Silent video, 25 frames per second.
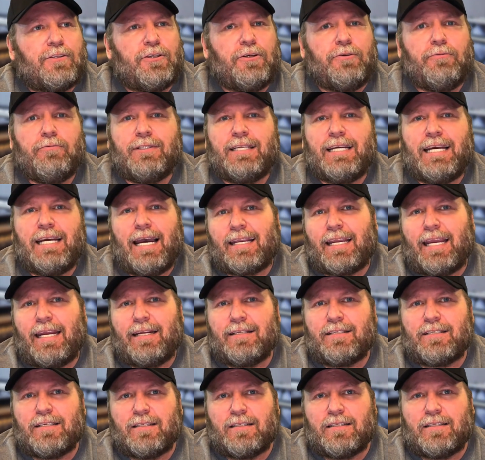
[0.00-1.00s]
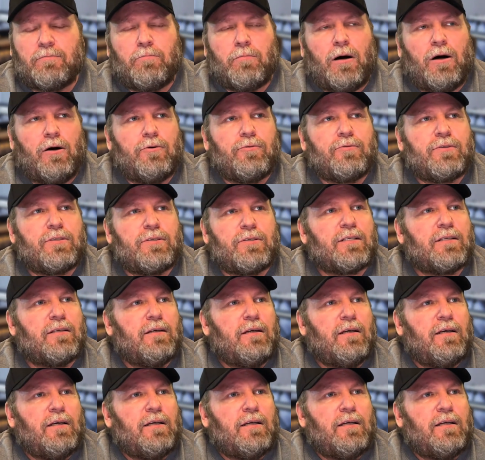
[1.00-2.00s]
Two decades at the most.
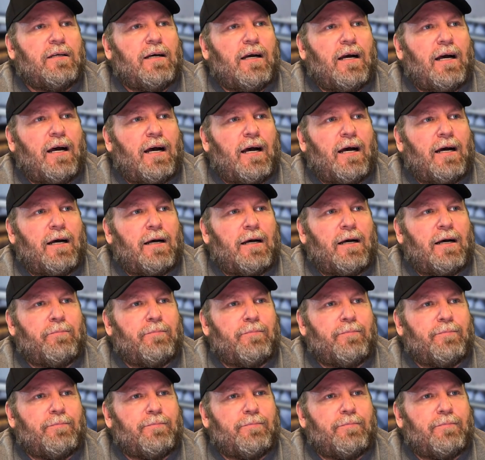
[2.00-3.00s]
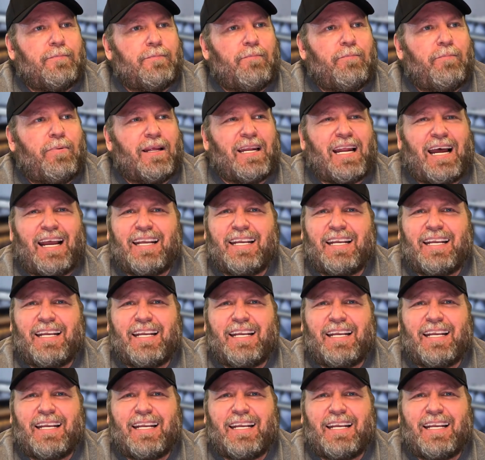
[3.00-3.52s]
But